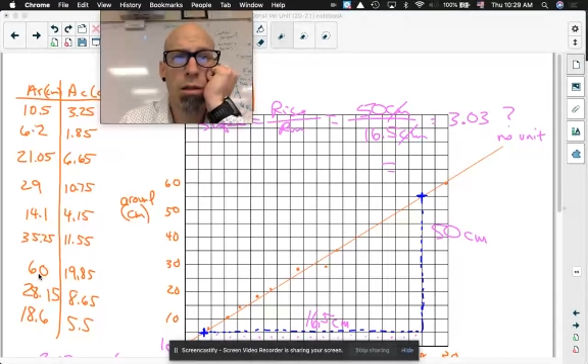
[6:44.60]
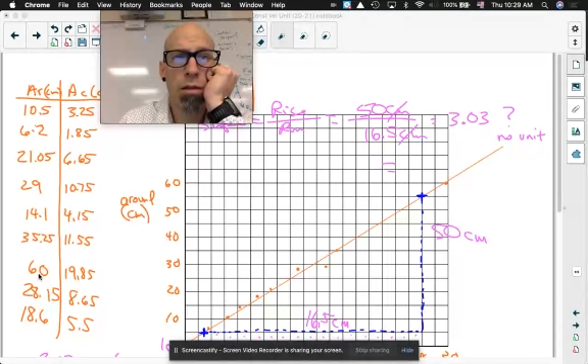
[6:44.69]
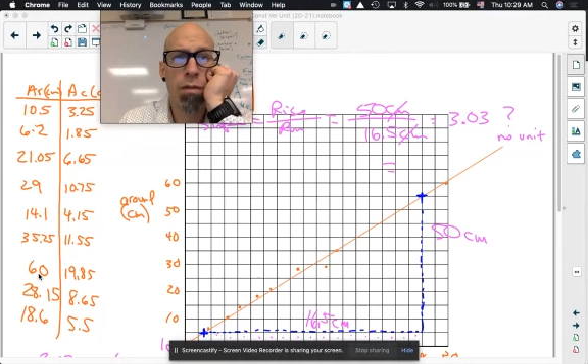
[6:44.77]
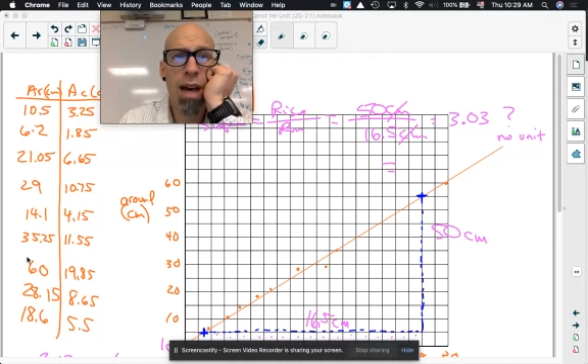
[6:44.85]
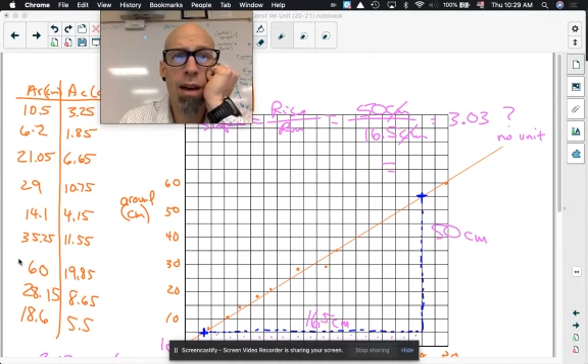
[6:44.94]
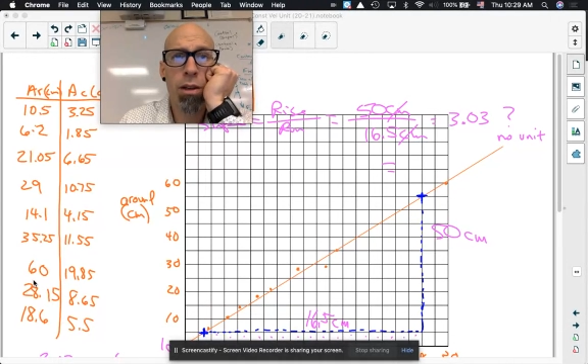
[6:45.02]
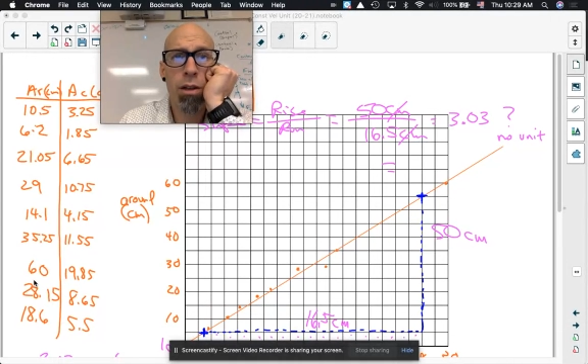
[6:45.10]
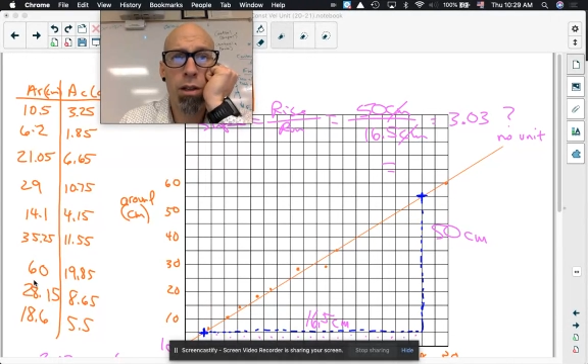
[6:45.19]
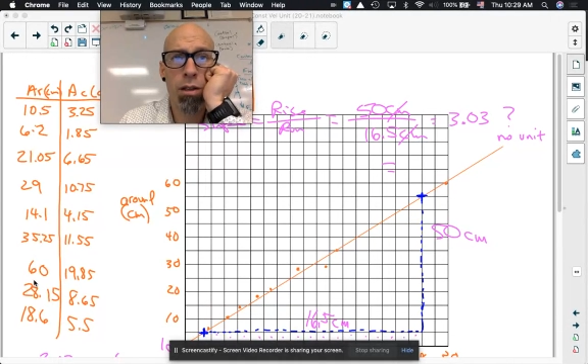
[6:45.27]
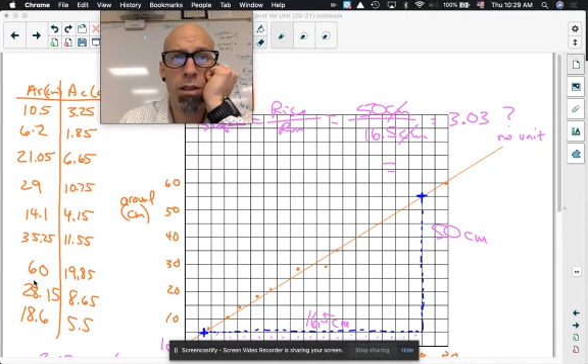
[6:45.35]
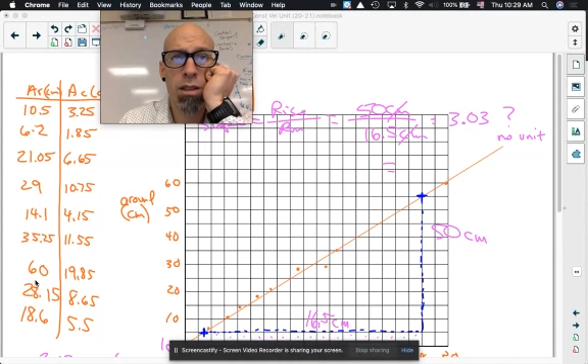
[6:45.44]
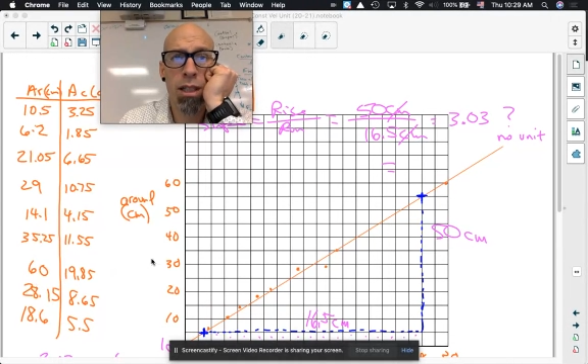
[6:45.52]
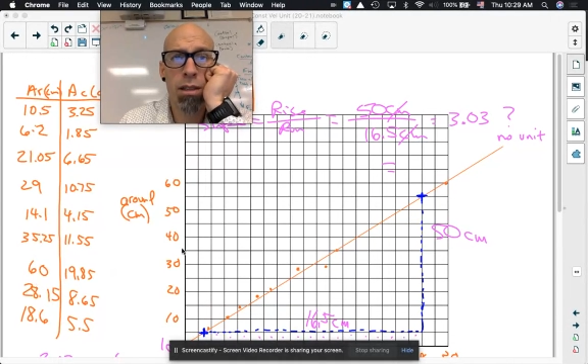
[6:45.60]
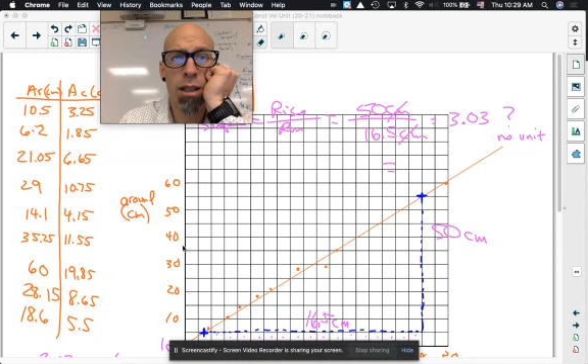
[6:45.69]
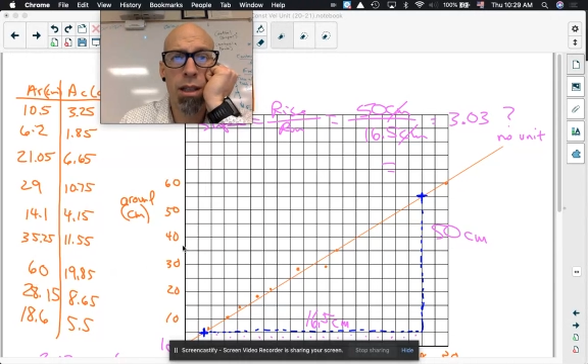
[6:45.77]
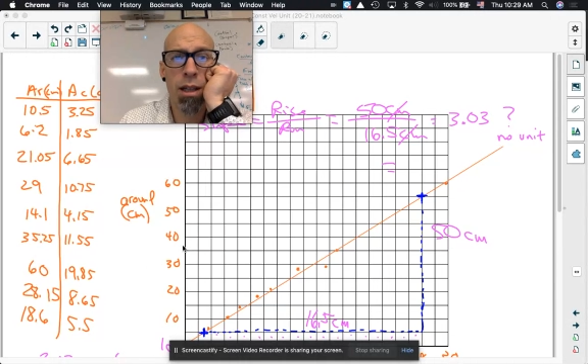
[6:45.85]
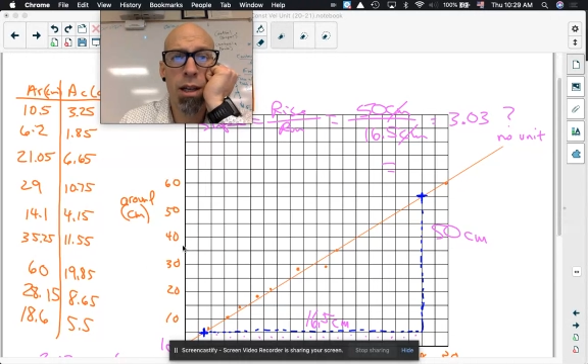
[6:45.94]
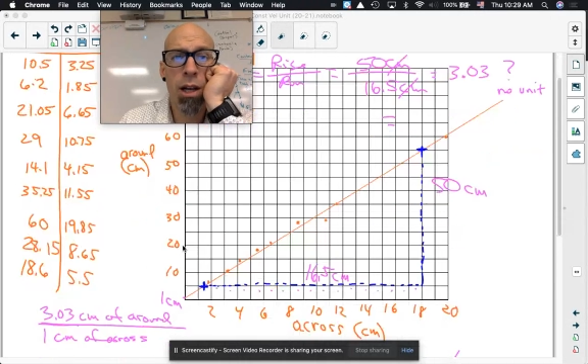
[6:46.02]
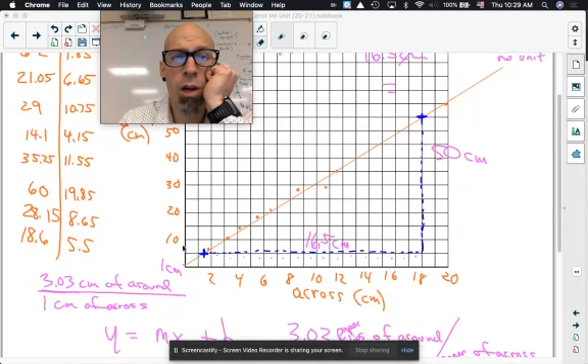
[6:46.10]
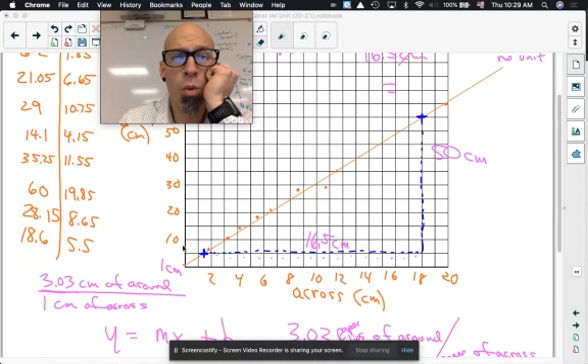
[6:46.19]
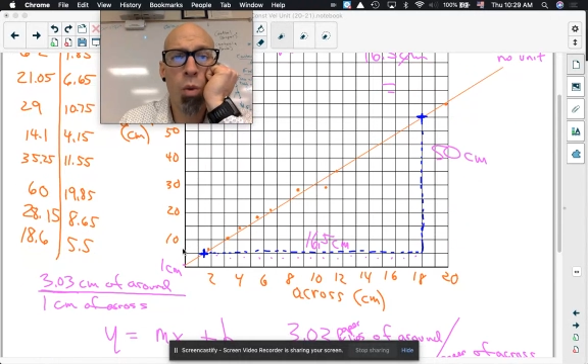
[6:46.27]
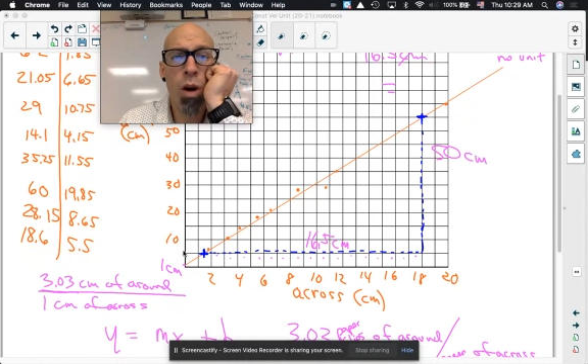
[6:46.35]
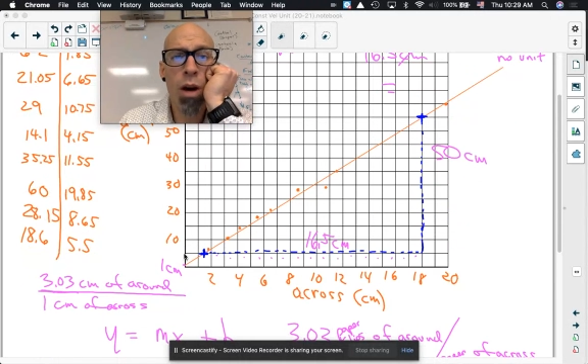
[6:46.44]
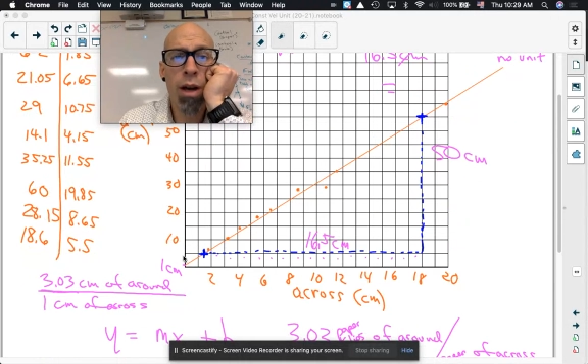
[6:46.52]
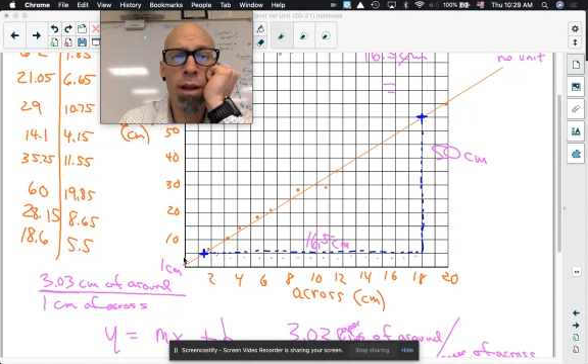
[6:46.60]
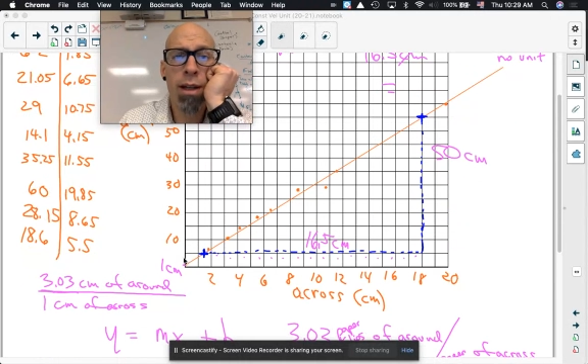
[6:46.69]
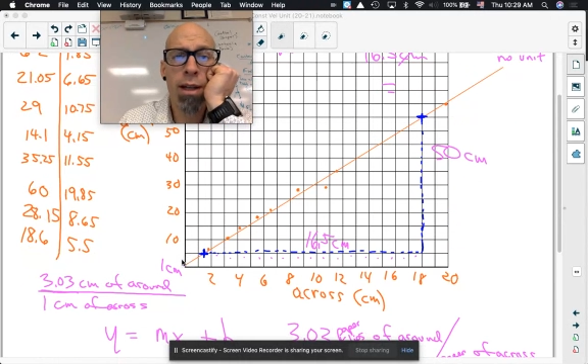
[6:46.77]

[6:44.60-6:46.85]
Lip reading: value here is 60. 1